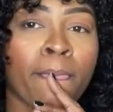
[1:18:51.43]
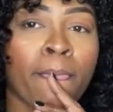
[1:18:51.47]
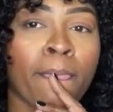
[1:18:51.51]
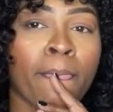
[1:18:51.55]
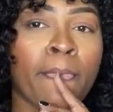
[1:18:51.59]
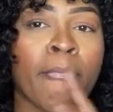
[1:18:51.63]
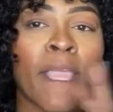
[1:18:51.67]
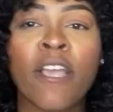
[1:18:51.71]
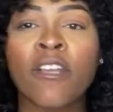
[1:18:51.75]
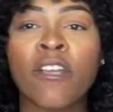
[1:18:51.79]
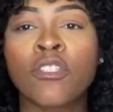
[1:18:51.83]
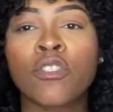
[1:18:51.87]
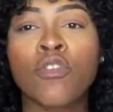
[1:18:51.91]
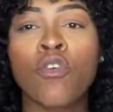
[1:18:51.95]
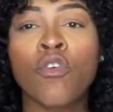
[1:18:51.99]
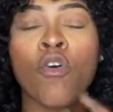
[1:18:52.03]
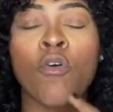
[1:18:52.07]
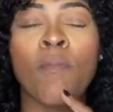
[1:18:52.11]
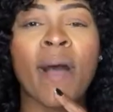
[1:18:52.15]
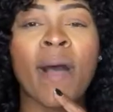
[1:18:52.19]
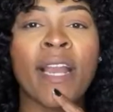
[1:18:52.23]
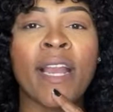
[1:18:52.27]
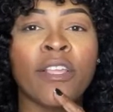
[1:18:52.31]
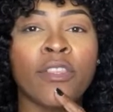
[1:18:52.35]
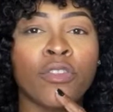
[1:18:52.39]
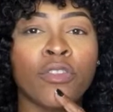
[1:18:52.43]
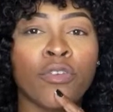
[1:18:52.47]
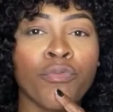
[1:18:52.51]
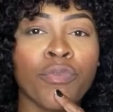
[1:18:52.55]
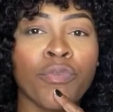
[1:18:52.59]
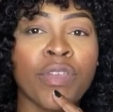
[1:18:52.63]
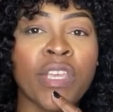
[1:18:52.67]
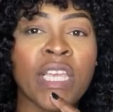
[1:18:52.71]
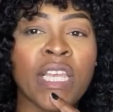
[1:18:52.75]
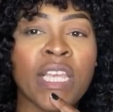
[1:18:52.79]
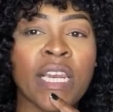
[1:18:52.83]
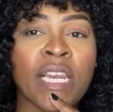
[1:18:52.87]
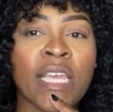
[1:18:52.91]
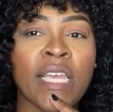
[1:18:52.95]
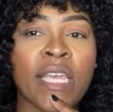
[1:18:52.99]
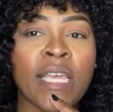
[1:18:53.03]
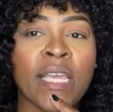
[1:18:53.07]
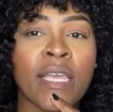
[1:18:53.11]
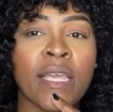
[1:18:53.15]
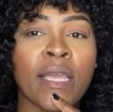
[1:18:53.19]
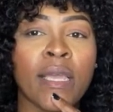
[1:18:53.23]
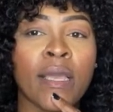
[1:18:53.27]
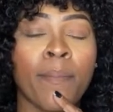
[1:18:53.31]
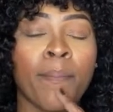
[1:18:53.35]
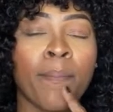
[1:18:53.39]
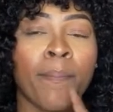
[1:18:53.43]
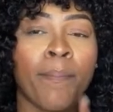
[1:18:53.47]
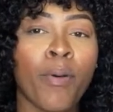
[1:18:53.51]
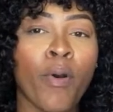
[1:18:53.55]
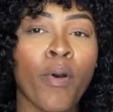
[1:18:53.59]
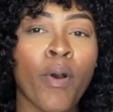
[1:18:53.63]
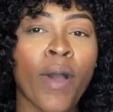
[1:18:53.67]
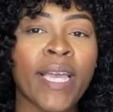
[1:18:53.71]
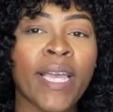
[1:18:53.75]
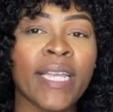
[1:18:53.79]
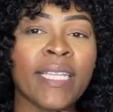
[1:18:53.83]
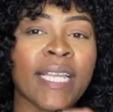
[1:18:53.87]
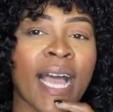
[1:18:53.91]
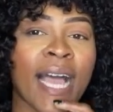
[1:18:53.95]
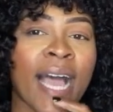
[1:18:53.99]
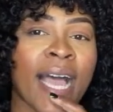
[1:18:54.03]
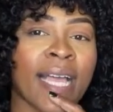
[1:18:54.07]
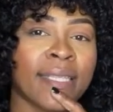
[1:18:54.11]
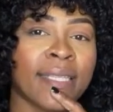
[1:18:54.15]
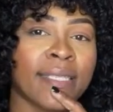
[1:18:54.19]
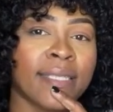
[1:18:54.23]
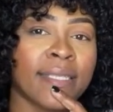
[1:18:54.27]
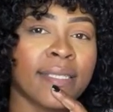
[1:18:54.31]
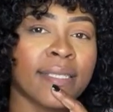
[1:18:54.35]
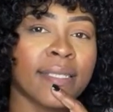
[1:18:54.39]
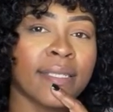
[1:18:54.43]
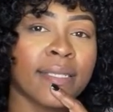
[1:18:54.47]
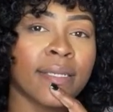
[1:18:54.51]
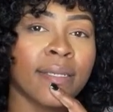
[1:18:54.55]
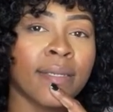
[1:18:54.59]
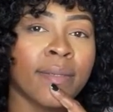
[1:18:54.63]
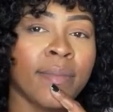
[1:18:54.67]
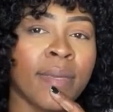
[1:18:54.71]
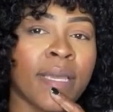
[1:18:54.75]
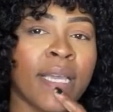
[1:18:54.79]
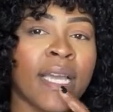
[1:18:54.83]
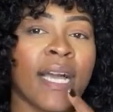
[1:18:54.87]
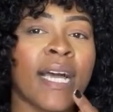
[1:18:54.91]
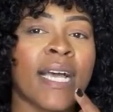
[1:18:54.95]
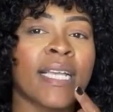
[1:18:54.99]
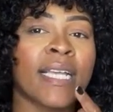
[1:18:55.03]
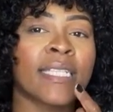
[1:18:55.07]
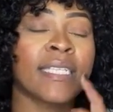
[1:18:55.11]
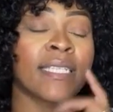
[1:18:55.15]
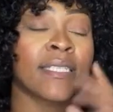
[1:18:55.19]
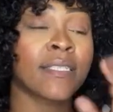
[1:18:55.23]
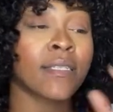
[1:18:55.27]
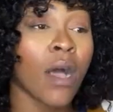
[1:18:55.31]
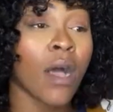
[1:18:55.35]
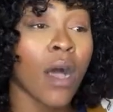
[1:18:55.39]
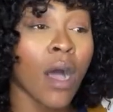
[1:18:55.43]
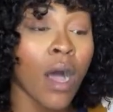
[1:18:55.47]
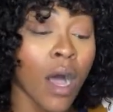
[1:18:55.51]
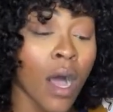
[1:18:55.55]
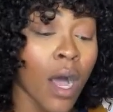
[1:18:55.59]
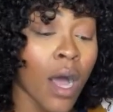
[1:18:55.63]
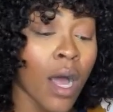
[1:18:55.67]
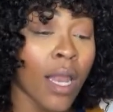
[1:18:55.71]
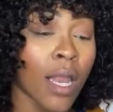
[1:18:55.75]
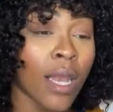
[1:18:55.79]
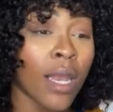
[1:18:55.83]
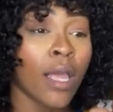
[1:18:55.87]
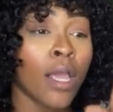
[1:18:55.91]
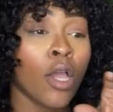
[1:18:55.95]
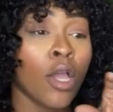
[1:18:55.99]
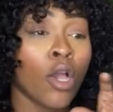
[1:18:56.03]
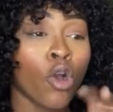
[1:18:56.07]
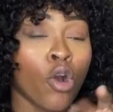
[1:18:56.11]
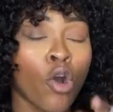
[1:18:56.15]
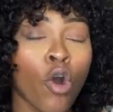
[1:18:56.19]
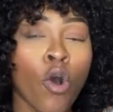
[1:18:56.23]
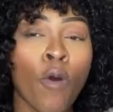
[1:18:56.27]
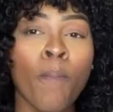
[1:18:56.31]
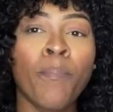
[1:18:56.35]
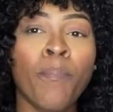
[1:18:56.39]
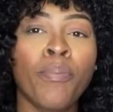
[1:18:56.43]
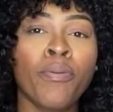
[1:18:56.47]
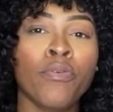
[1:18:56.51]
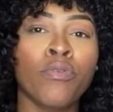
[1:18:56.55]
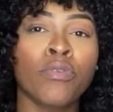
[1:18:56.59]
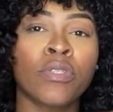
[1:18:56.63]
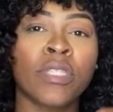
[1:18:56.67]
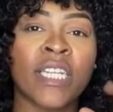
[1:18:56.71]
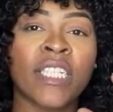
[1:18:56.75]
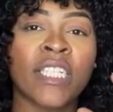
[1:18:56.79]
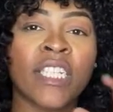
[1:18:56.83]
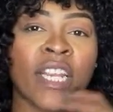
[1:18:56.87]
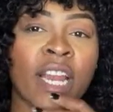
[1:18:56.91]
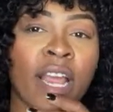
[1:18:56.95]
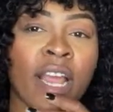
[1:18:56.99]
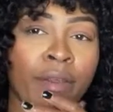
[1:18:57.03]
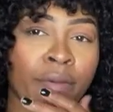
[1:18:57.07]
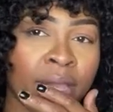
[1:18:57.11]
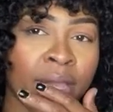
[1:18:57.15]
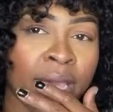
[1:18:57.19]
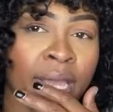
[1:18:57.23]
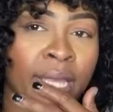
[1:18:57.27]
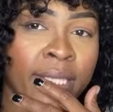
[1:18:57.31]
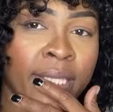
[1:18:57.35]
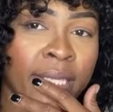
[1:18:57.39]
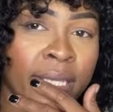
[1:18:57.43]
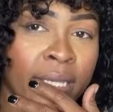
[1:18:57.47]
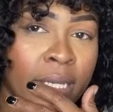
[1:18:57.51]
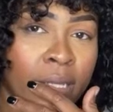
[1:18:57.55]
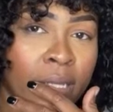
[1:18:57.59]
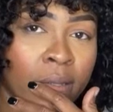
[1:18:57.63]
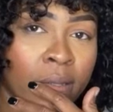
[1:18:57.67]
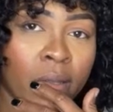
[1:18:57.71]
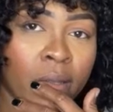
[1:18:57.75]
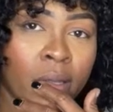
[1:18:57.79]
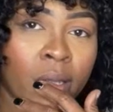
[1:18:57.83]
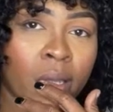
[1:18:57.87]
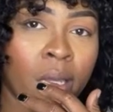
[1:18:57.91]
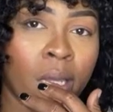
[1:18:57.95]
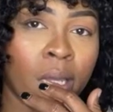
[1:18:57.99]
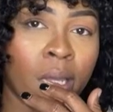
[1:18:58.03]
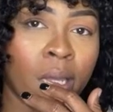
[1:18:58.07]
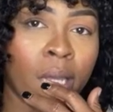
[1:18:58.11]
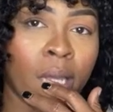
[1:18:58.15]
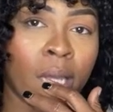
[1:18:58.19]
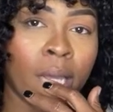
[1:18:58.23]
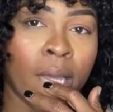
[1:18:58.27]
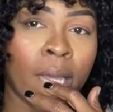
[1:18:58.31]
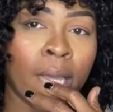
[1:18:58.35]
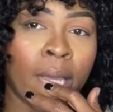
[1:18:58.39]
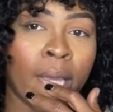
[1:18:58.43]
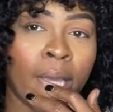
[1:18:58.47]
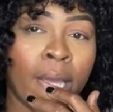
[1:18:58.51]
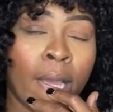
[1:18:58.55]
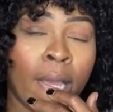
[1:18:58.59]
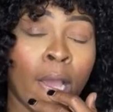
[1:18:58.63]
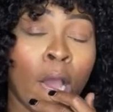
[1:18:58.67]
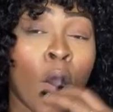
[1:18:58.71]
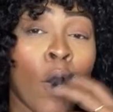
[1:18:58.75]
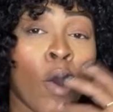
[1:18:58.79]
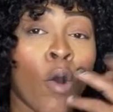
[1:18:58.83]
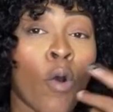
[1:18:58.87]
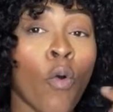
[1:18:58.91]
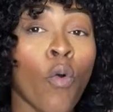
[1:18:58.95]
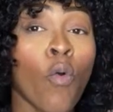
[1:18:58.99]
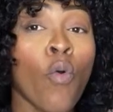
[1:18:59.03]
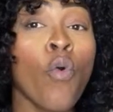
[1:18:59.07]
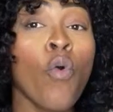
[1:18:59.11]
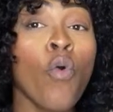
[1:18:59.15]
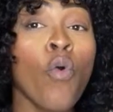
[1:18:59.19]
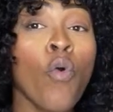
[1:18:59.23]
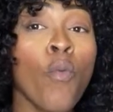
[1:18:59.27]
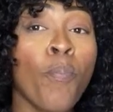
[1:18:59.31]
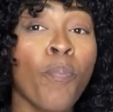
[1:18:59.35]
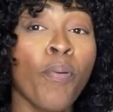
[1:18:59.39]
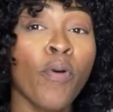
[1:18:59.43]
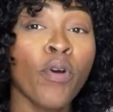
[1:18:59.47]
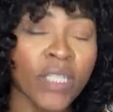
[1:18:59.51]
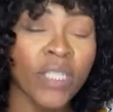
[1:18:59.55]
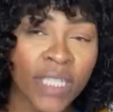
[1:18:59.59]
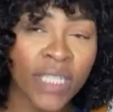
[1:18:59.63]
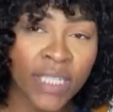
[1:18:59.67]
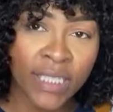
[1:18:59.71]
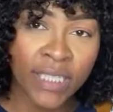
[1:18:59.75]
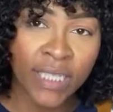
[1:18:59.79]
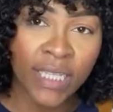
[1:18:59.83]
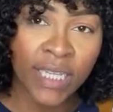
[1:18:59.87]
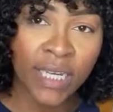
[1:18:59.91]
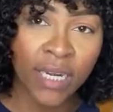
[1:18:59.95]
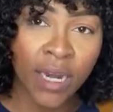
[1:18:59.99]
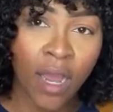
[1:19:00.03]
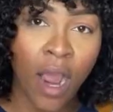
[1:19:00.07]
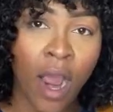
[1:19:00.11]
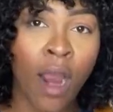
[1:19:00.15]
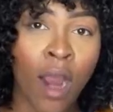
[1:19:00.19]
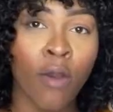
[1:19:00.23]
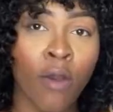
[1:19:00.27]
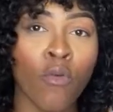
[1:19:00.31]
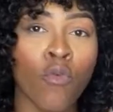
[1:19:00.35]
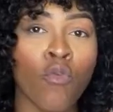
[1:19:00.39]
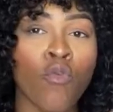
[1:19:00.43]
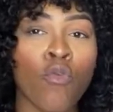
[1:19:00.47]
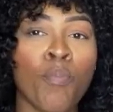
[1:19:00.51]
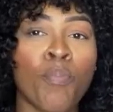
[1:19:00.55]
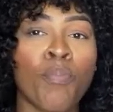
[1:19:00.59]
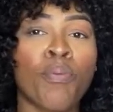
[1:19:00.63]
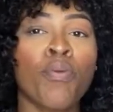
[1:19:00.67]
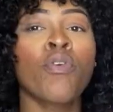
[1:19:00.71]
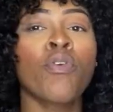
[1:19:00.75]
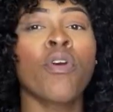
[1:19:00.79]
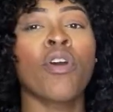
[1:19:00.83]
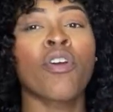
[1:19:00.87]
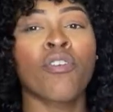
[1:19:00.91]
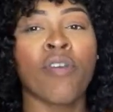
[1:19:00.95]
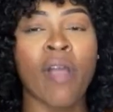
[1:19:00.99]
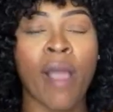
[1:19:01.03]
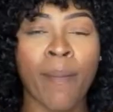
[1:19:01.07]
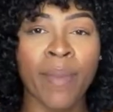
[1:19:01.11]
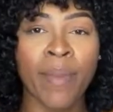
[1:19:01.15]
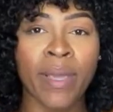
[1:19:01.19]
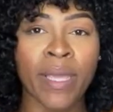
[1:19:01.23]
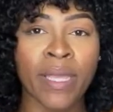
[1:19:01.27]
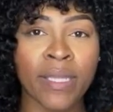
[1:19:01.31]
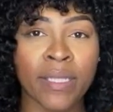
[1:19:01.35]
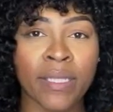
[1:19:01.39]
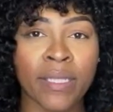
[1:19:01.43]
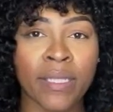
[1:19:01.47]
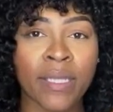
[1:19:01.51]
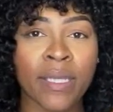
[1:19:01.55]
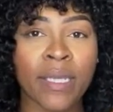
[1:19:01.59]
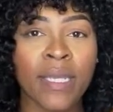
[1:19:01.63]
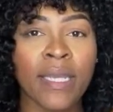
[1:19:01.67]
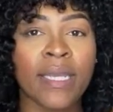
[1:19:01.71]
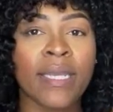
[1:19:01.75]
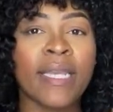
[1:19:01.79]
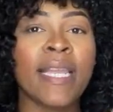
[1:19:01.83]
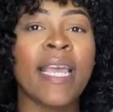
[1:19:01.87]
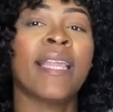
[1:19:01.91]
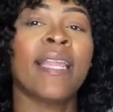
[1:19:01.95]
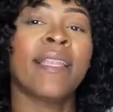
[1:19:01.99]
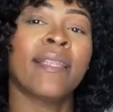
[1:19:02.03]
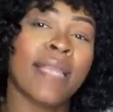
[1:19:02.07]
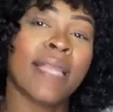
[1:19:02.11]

there's nobody to really point at because it's all computer generated. Who put it in or who program it, then